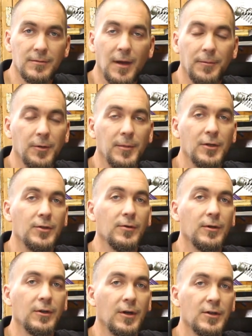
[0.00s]
I'm going to be
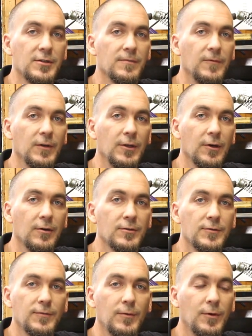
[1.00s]
doing custom
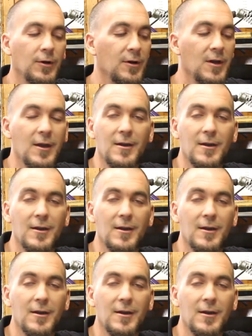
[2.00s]
videos for